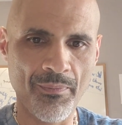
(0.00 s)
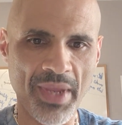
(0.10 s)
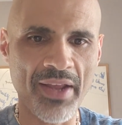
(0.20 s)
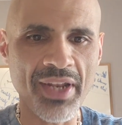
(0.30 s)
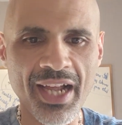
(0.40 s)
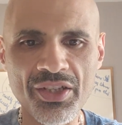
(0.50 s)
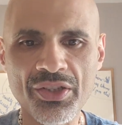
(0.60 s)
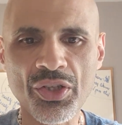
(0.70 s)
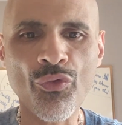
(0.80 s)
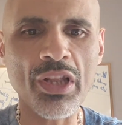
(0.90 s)
and
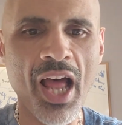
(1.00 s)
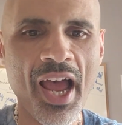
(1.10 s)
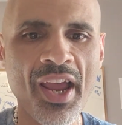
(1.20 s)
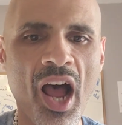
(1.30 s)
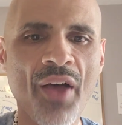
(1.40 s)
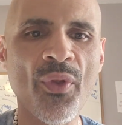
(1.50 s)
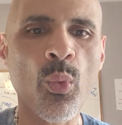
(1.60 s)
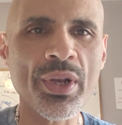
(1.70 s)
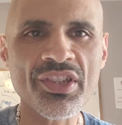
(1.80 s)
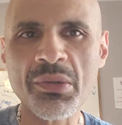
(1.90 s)
not to rely on the
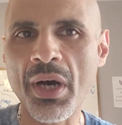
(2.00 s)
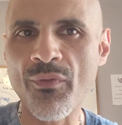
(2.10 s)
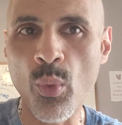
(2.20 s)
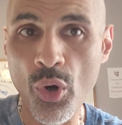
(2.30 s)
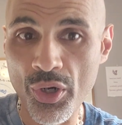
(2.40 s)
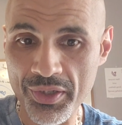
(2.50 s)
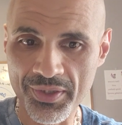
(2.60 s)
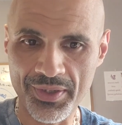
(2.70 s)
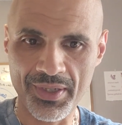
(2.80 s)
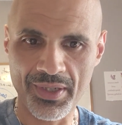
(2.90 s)
wisdom of
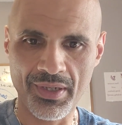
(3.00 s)
words,